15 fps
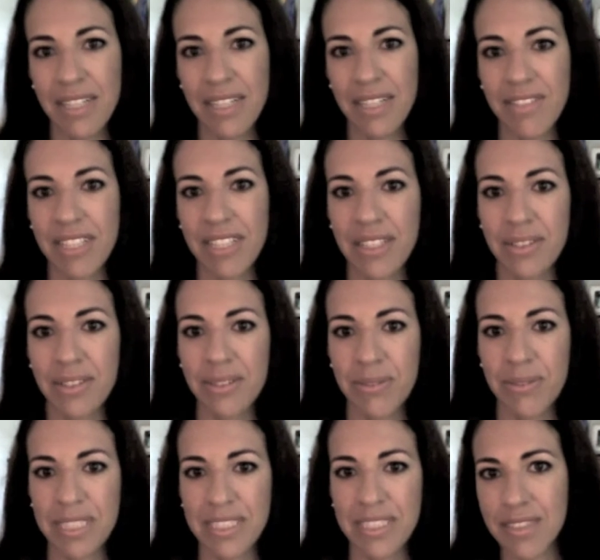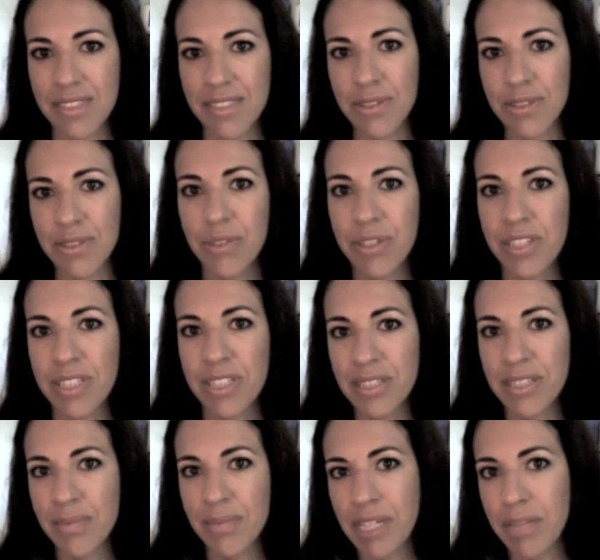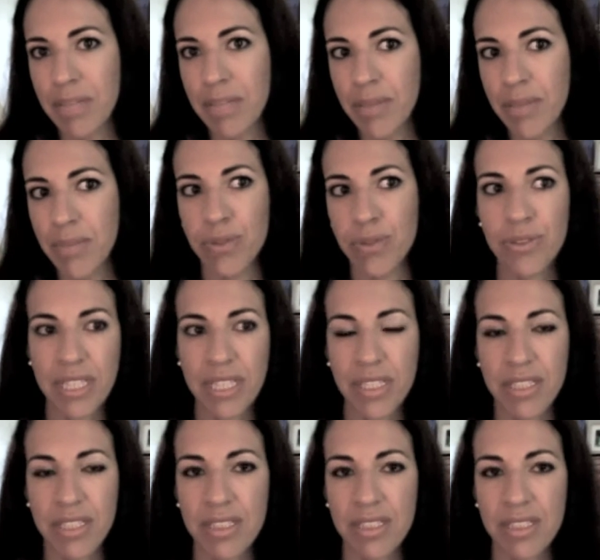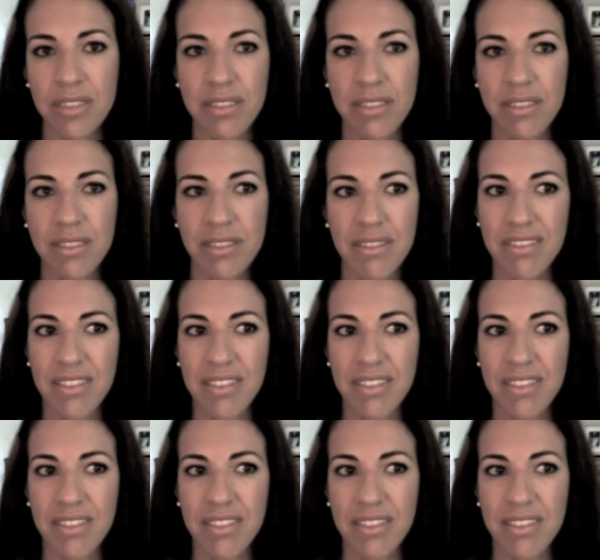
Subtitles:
It was more than the baby blues, because it